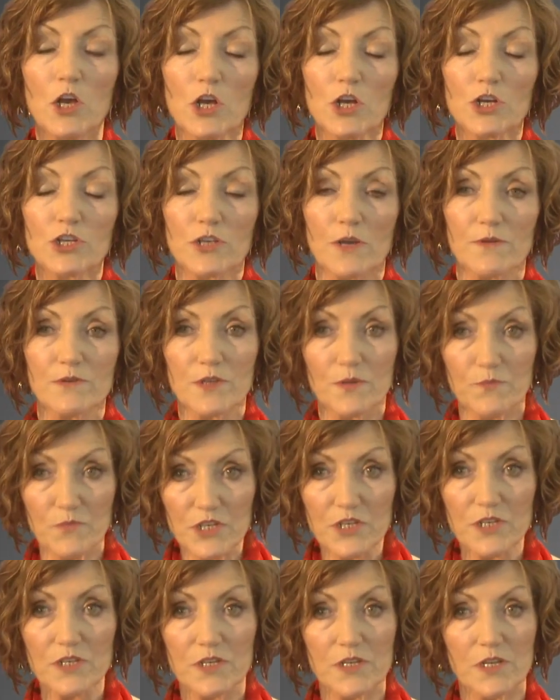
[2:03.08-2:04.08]
So I was
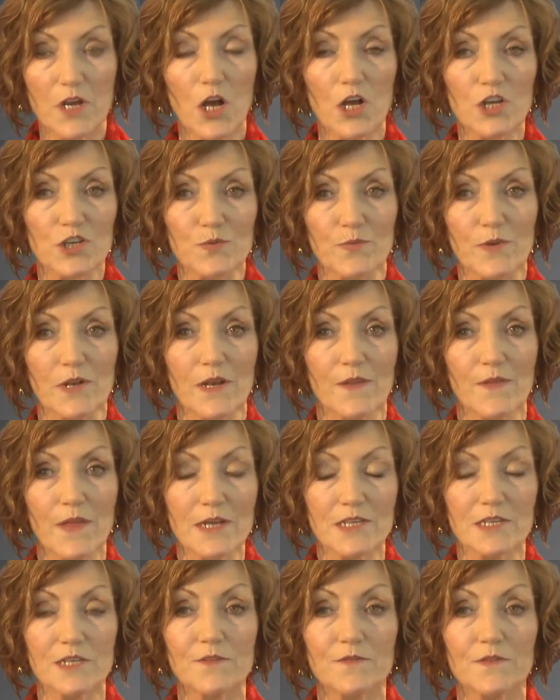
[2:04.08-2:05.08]
admitted to the hospital, and
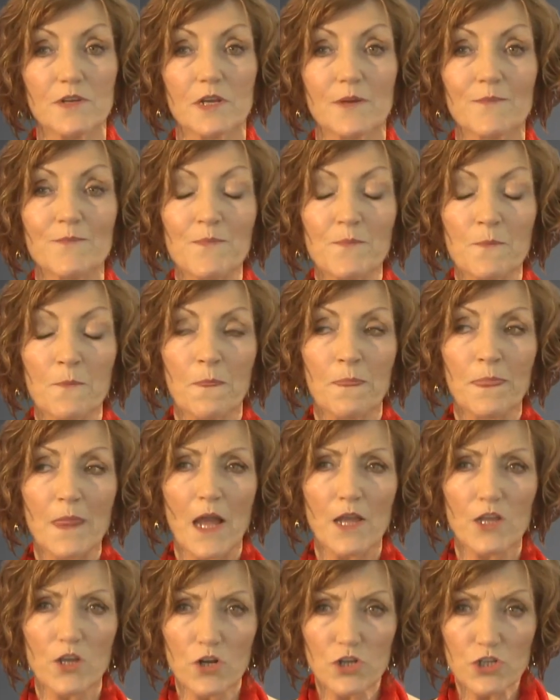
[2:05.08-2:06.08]
that evening,
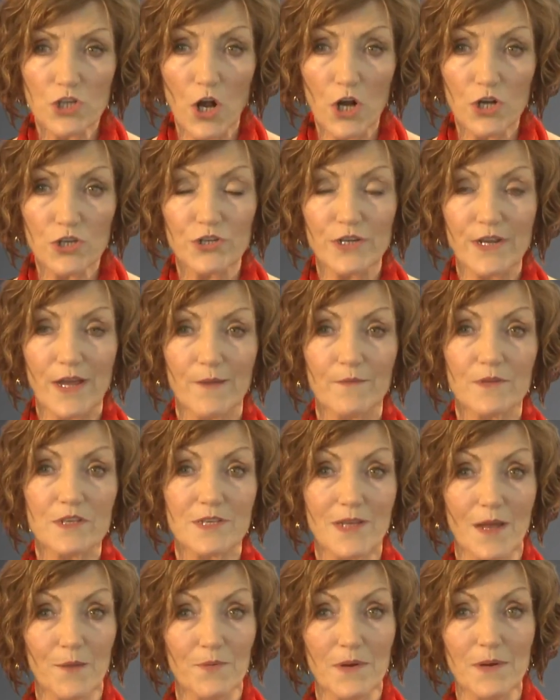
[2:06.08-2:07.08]
a young doctor came and
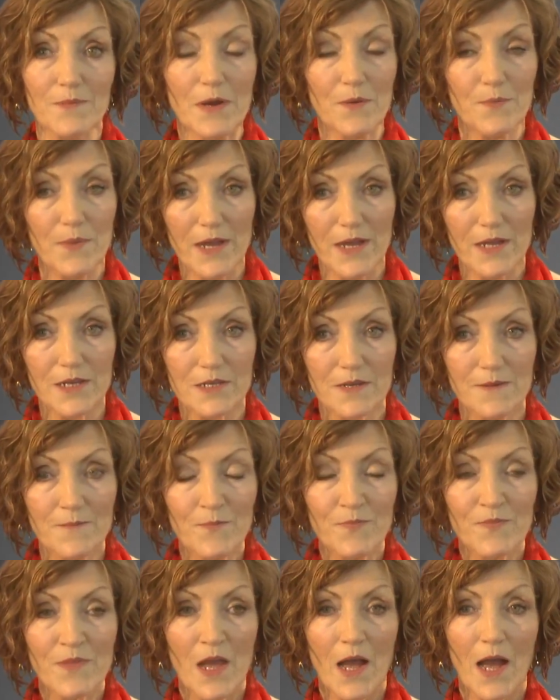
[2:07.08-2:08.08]
sat by my bed,
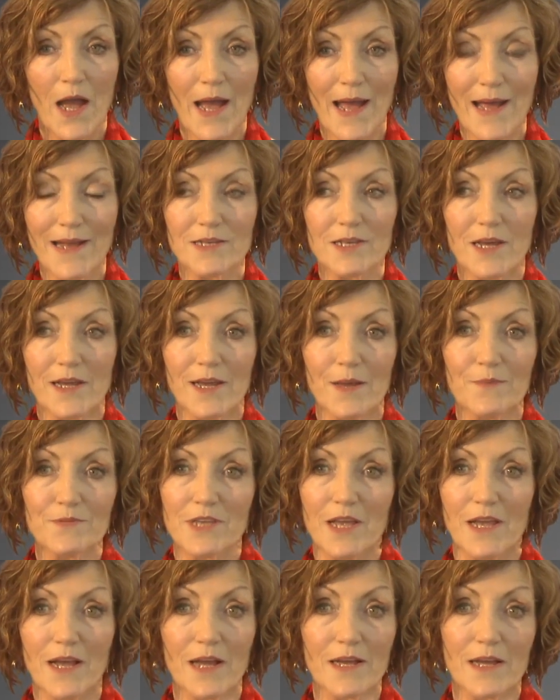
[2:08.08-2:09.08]
and I kept
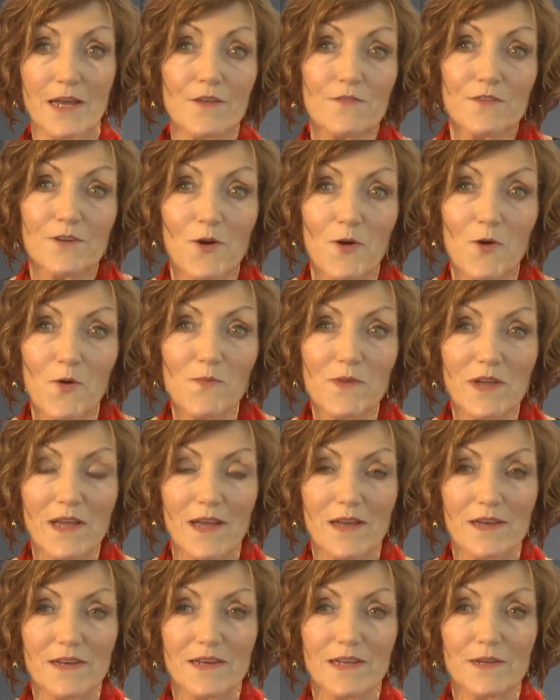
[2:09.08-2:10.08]
saying, I can never go home
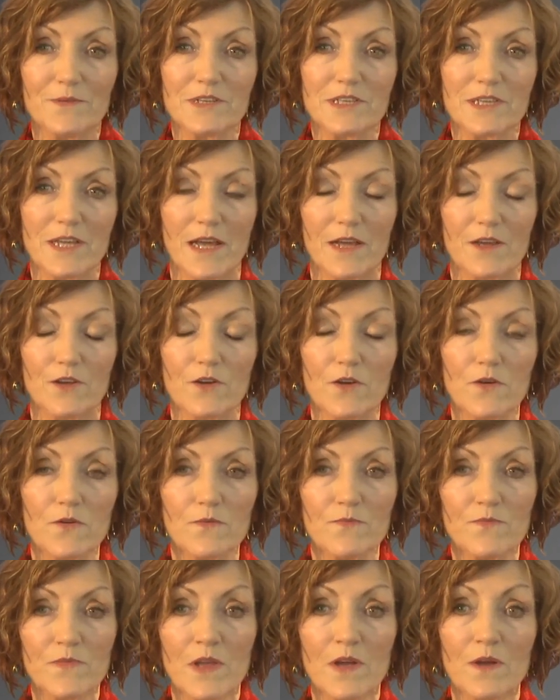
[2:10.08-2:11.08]
again. And he was
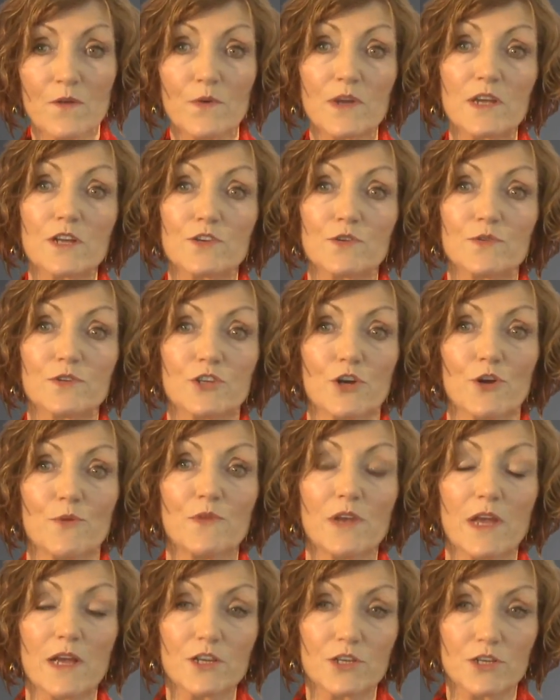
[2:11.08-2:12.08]
saying, we can do a
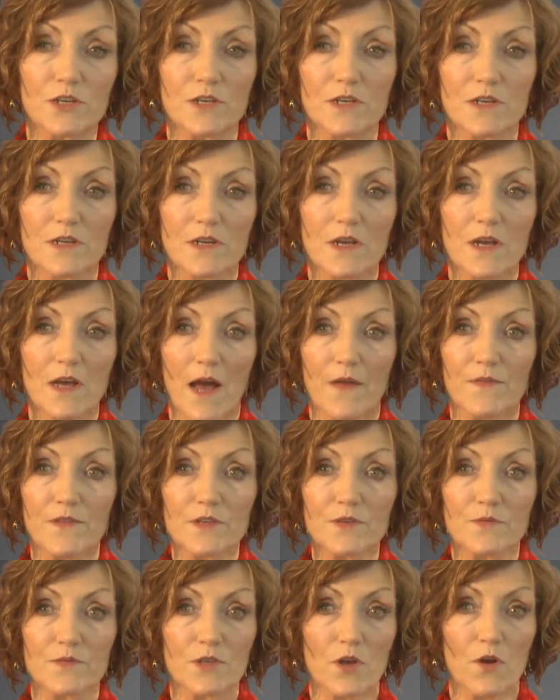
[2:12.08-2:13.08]
termination. And
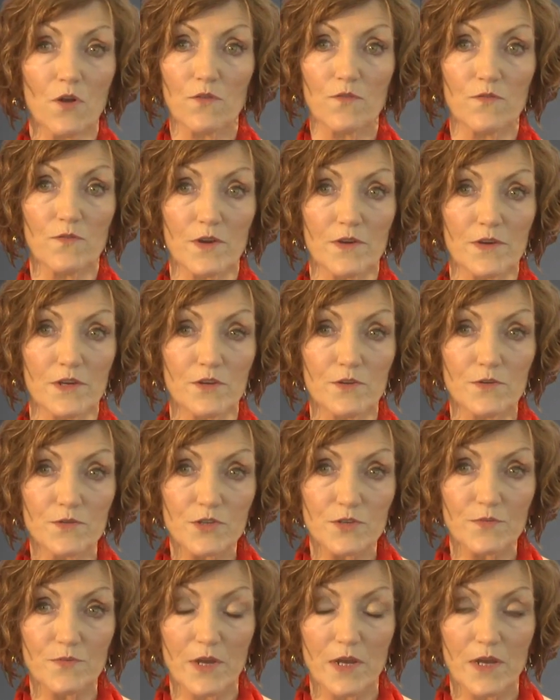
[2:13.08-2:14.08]
this was all very new
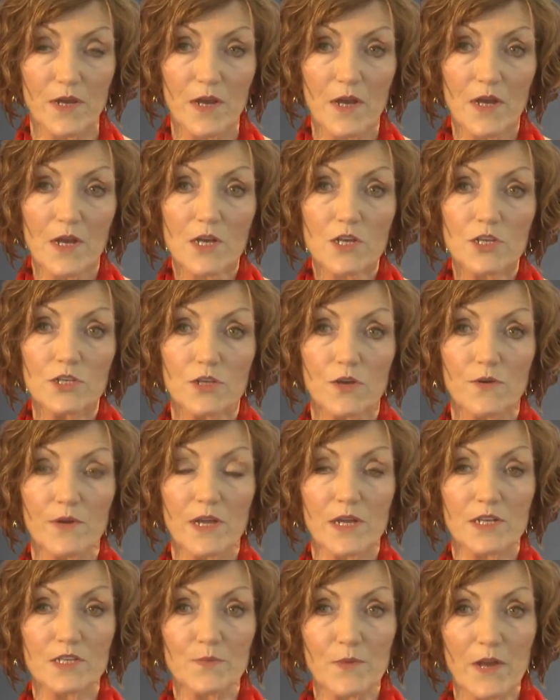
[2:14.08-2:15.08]
to me. So he
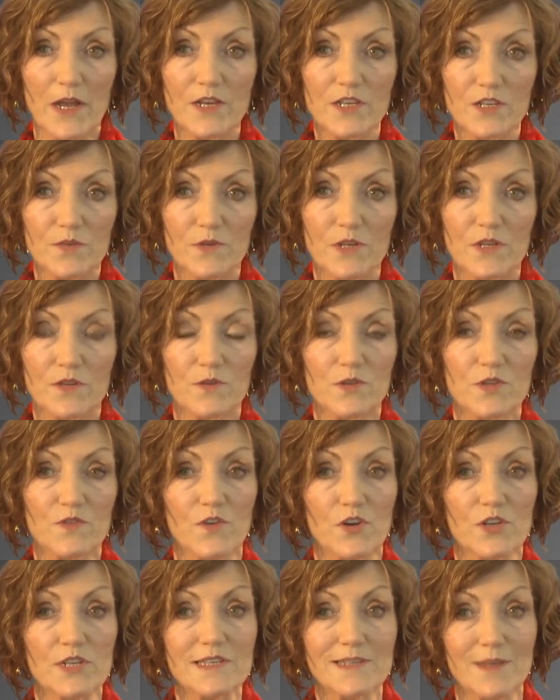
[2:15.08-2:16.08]
explained to me that it was a
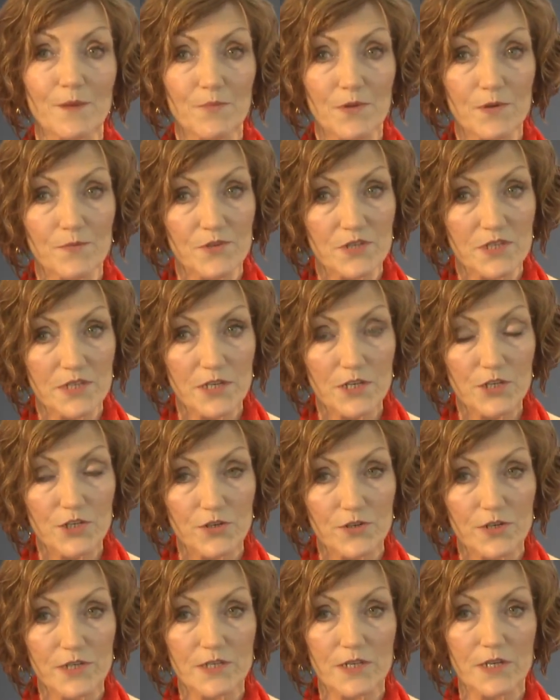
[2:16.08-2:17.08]
very simple
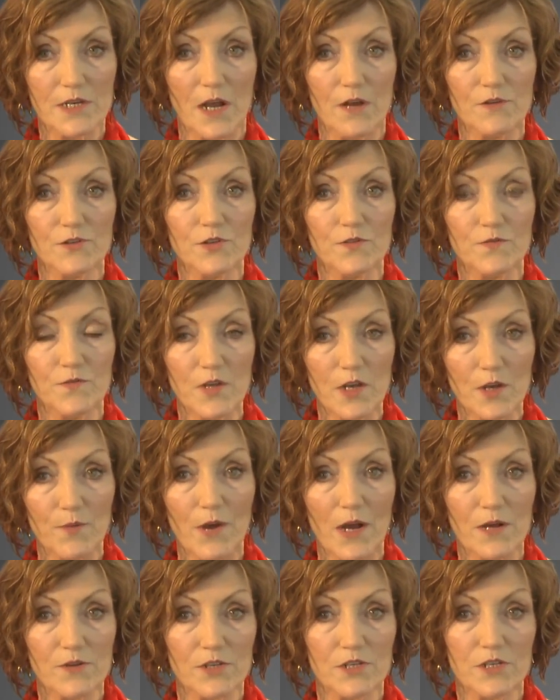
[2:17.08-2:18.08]
procedure. He said, how do you feel
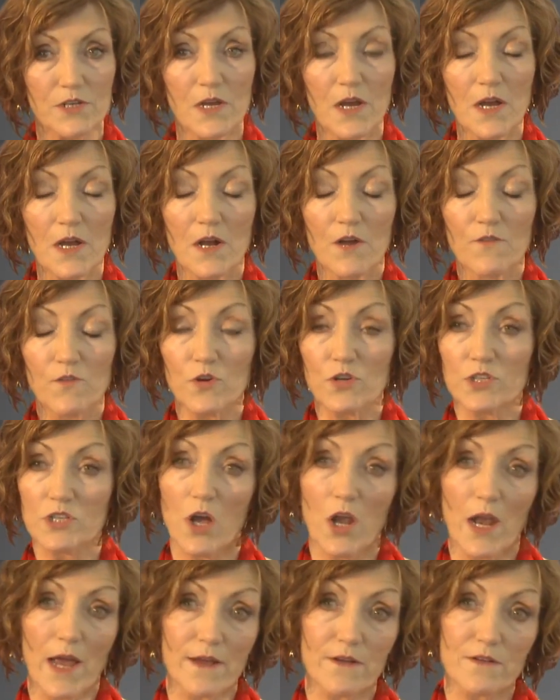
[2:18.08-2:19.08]
about it? Of course,
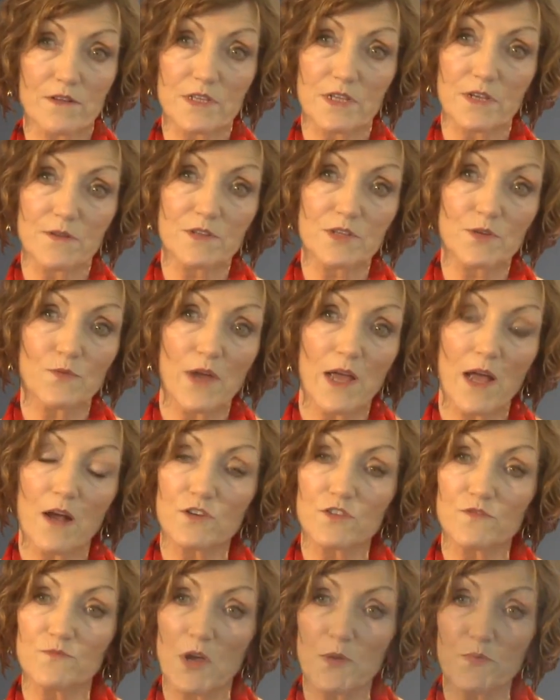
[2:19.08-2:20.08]
all I could see was a way out of my